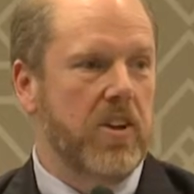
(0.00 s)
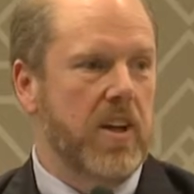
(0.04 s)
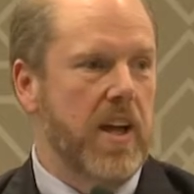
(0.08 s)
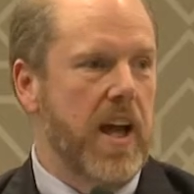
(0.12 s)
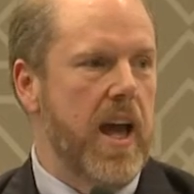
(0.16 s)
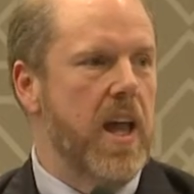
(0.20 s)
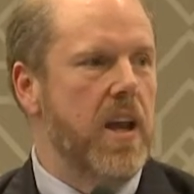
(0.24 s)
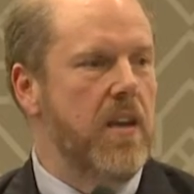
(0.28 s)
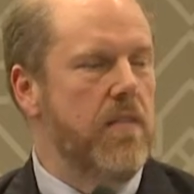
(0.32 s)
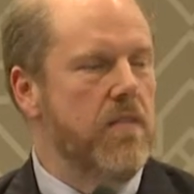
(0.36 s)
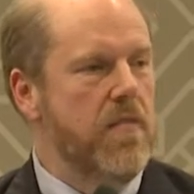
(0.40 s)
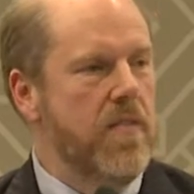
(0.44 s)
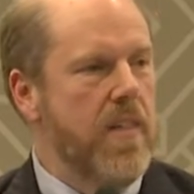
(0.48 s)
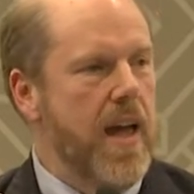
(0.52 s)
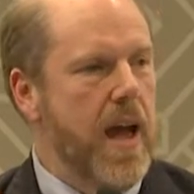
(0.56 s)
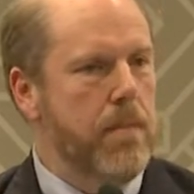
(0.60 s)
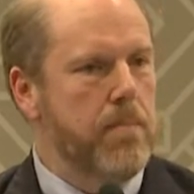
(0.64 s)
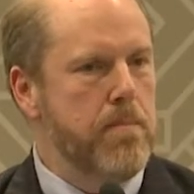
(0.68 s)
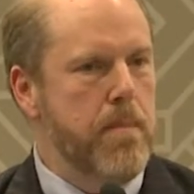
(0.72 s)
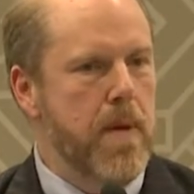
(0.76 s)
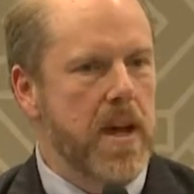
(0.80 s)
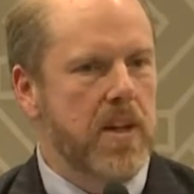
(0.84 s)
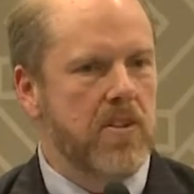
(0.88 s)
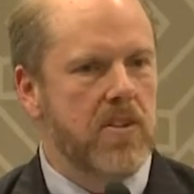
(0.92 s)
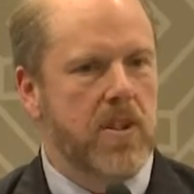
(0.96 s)
Again, it,
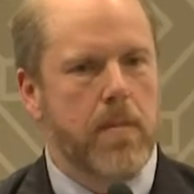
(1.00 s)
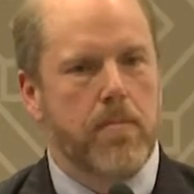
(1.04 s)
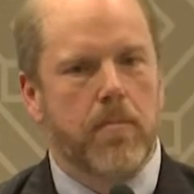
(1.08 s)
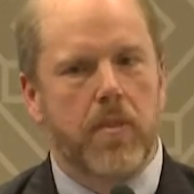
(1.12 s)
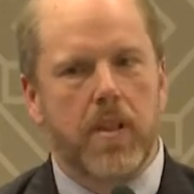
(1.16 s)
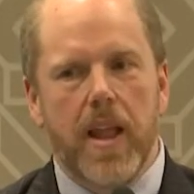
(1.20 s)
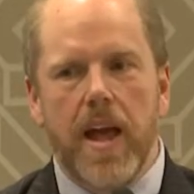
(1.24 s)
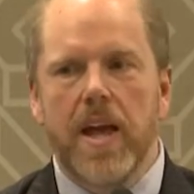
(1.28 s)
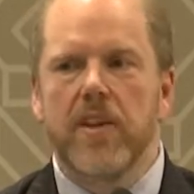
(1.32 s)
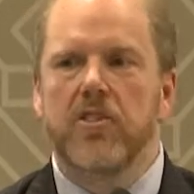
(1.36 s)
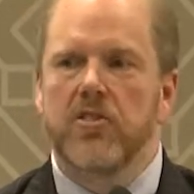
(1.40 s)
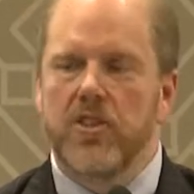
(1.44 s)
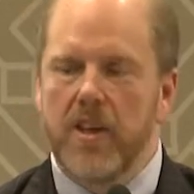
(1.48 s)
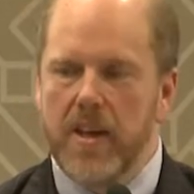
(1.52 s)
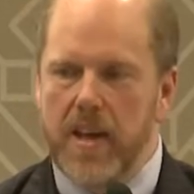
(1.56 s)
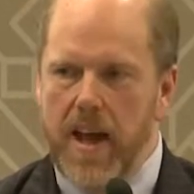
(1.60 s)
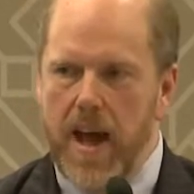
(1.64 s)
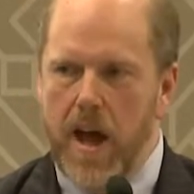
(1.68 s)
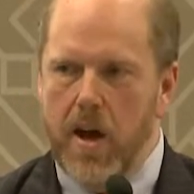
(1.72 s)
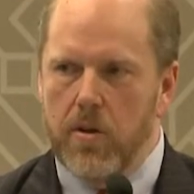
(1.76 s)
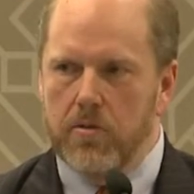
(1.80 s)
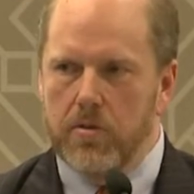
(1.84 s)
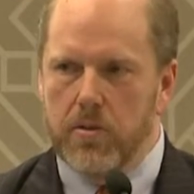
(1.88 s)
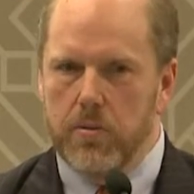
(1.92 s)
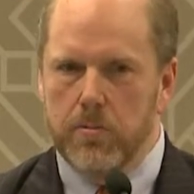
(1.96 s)
that makes them less
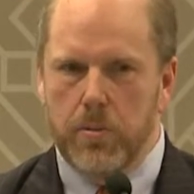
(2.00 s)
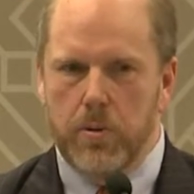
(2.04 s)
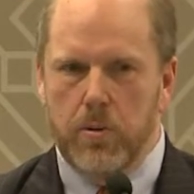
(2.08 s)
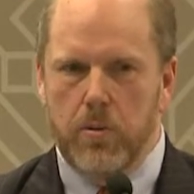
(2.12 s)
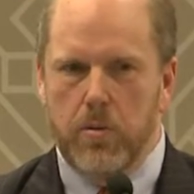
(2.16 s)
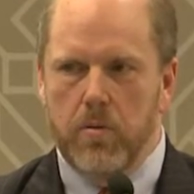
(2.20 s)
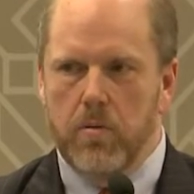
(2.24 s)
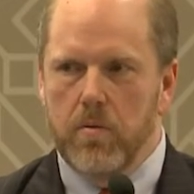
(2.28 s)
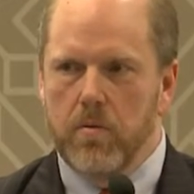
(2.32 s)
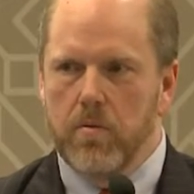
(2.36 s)
accountable.